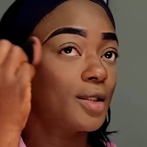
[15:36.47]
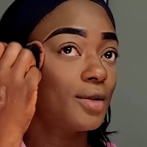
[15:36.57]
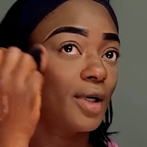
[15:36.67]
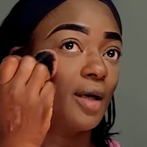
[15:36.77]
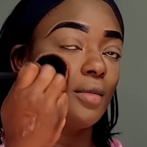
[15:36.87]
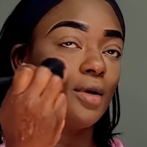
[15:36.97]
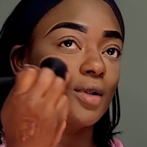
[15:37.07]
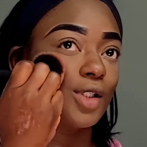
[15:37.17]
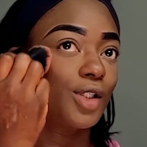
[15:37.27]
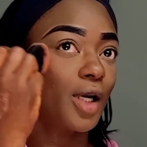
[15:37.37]
So I'm
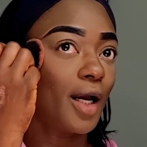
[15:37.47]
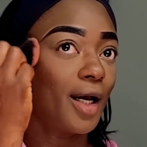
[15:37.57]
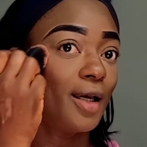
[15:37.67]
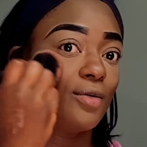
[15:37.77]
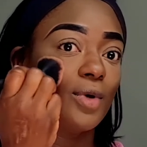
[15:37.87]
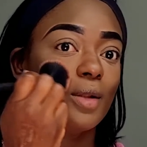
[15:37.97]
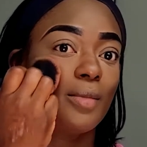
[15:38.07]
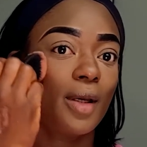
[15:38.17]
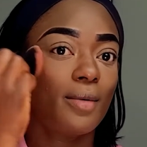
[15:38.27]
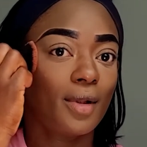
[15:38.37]
not shy with
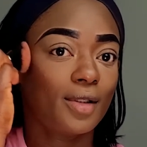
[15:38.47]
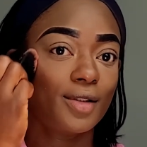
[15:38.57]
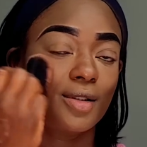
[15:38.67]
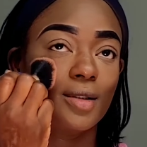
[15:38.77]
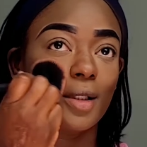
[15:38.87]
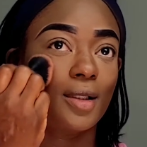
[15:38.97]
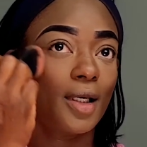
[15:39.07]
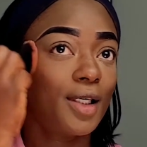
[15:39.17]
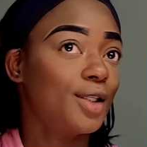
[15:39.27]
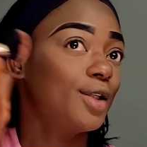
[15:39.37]
my blush. Like
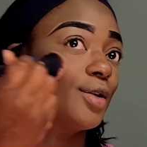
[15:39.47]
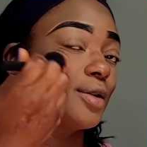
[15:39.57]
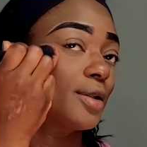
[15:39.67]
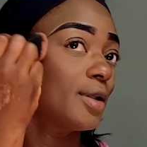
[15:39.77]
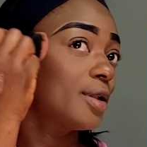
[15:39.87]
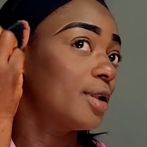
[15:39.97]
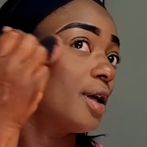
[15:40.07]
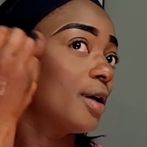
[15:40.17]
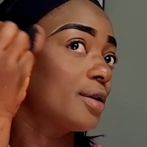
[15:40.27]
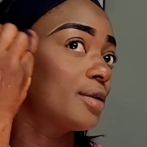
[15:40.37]
I use it a
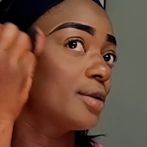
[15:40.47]
lot.